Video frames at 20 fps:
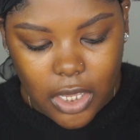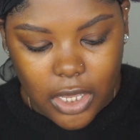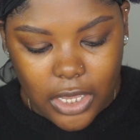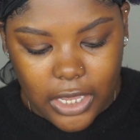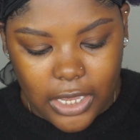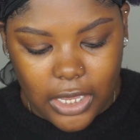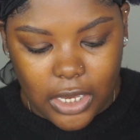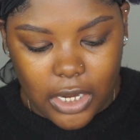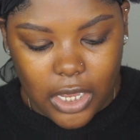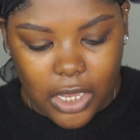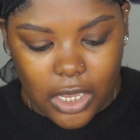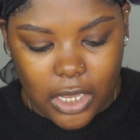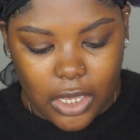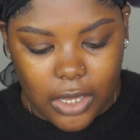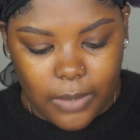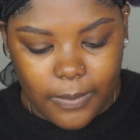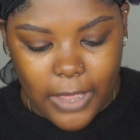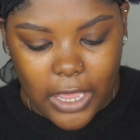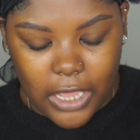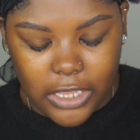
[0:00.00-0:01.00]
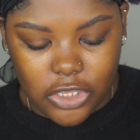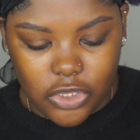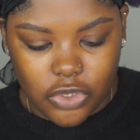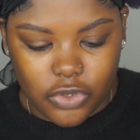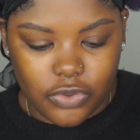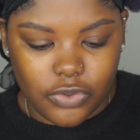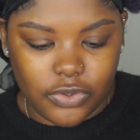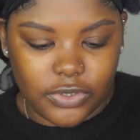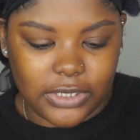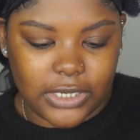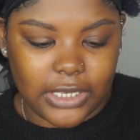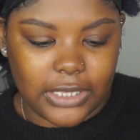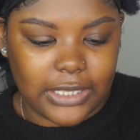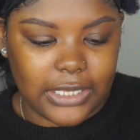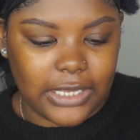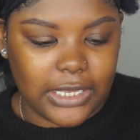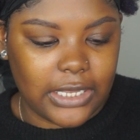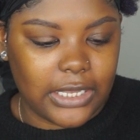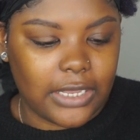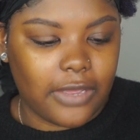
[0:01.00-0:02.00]
and I used
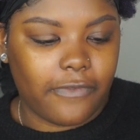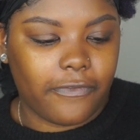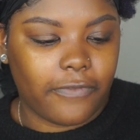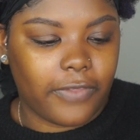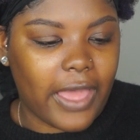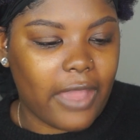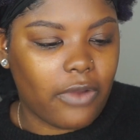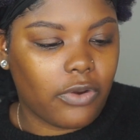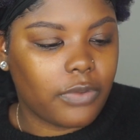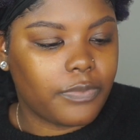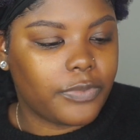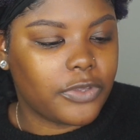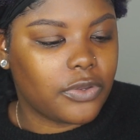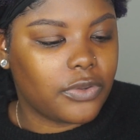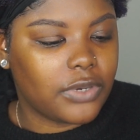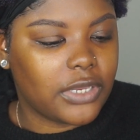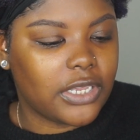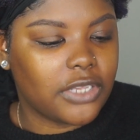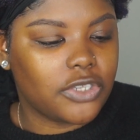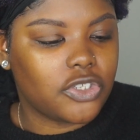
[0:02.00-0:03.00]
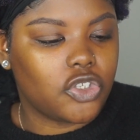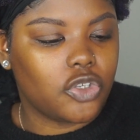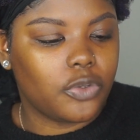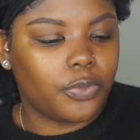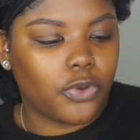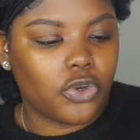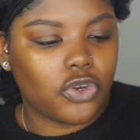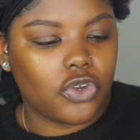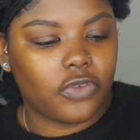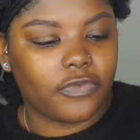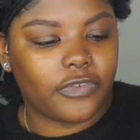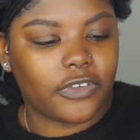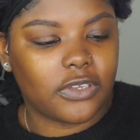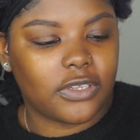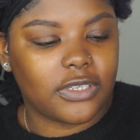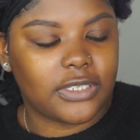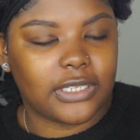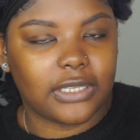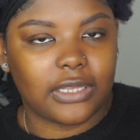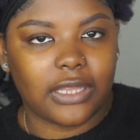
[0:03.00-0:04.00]
the Flower Beauty Supernova
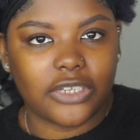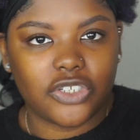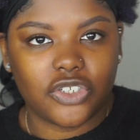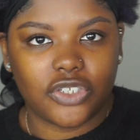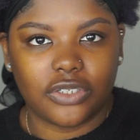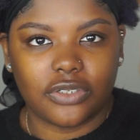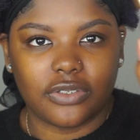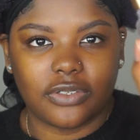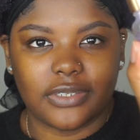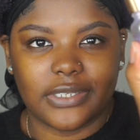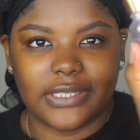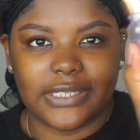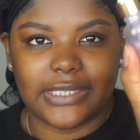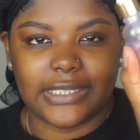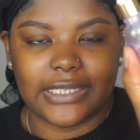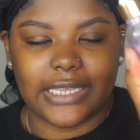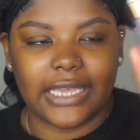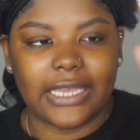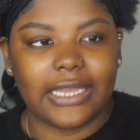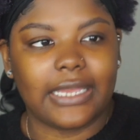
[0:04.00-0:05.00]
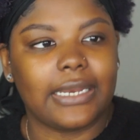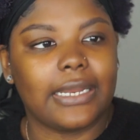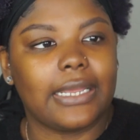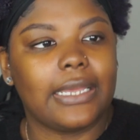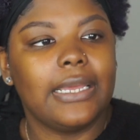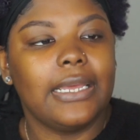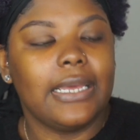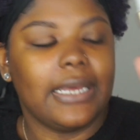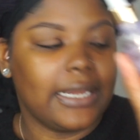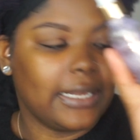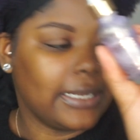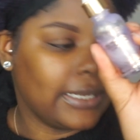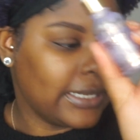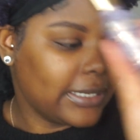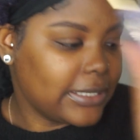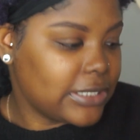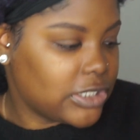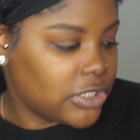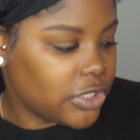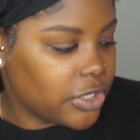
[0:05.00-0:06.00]
Celestial Skin
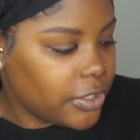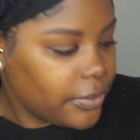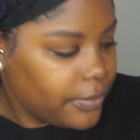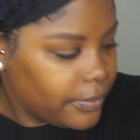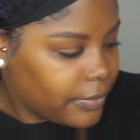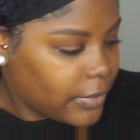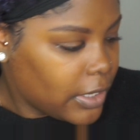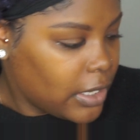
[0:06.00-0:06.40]
Elixir.